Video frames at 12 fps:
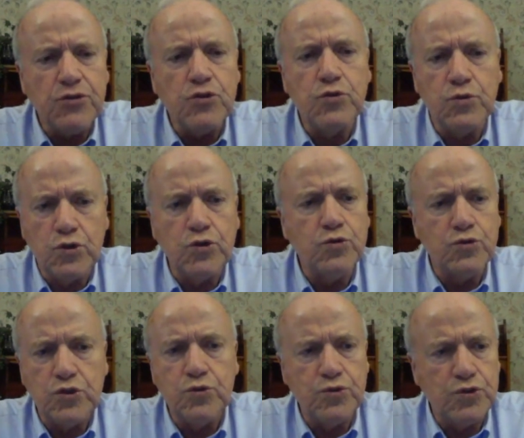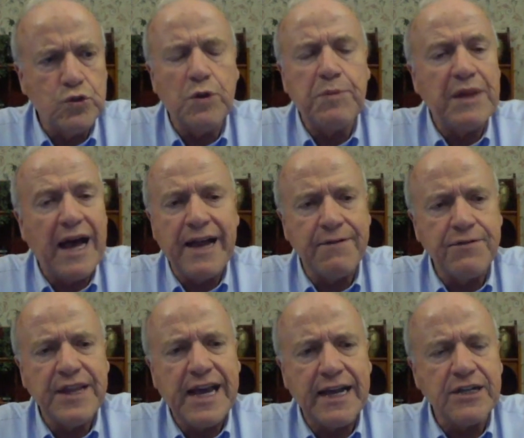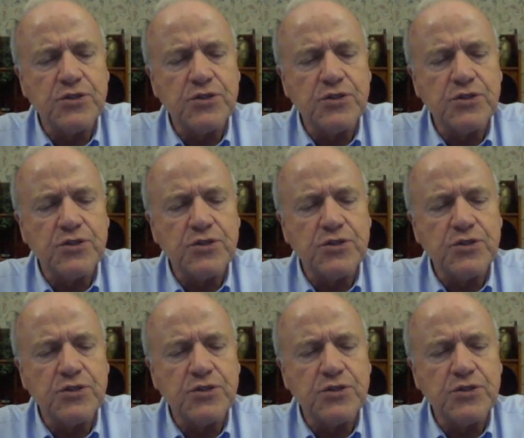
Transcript: who who who do apply for that?